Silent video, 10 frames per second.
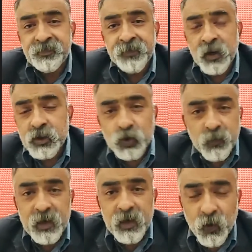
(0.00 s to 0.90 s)
should
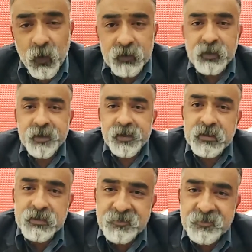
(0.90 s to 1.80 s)
we lower the
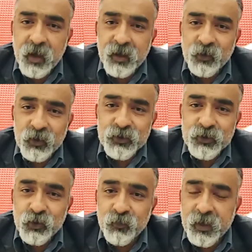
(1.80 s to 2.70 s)
ESG bar or
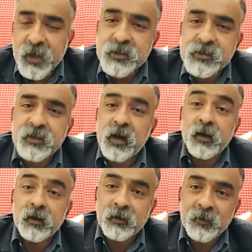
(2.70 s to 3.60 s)
should we raise it
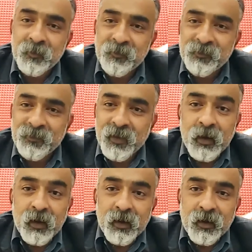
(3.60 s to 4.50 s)
higher?
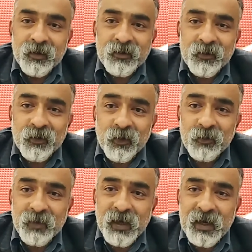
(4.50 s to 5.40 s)
You
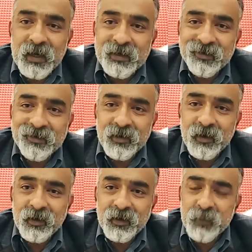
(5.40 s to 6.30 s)
know, and
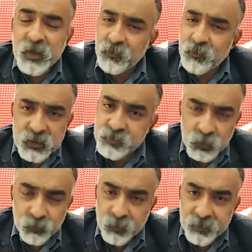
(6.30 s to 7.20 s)
uh, it works
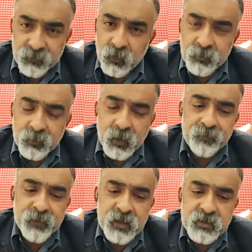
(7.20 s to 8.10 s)
both ways. So
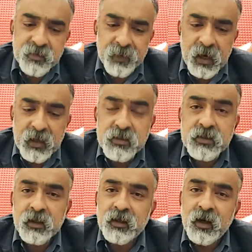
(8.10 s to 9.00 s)
um, a simple
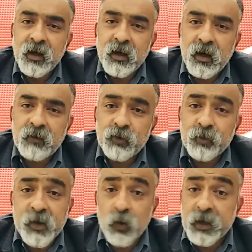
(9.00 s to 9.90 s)
answer uh,
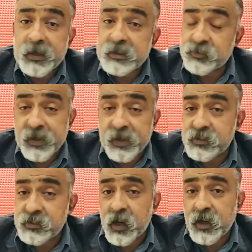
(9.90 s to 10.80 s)
would be okay. Let's
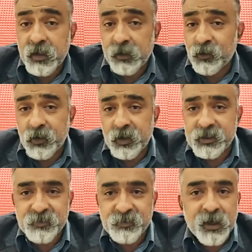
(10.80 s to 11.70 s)
raise it higher. You know,
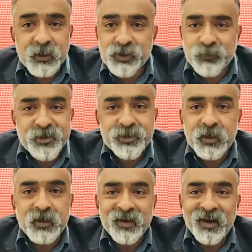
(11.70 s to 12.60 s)
let's make it
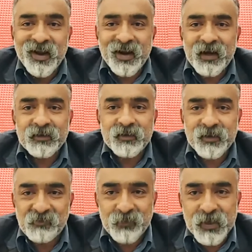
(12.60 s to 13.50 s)
stringent, and the
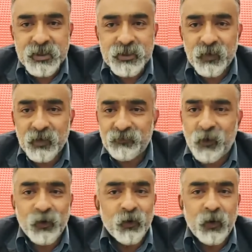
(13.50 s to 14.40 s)
companies will
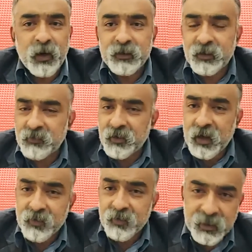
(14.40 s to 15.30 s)
follow, and then we'll
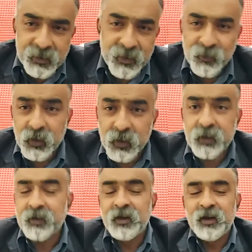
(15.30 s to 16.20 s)
have a cleaner
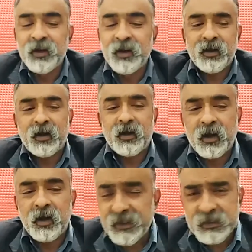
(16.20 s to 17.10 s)
world. Uh,
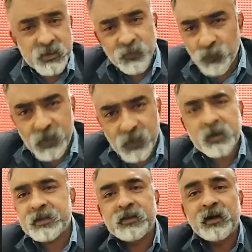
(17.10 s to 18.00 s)
but it doesn't work
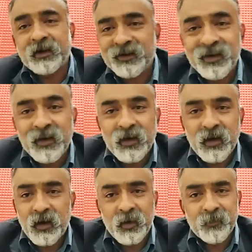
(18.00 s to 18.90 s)
like that.
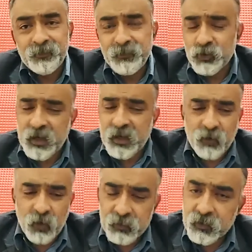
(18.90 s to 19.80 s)
Um, you can
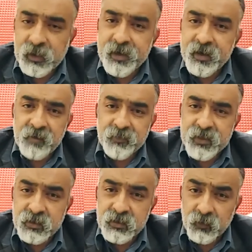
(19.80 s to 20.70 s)
have all the clean
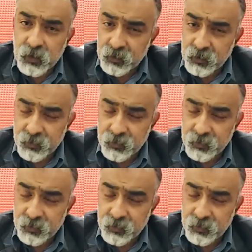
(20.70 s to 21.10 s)
companies in the world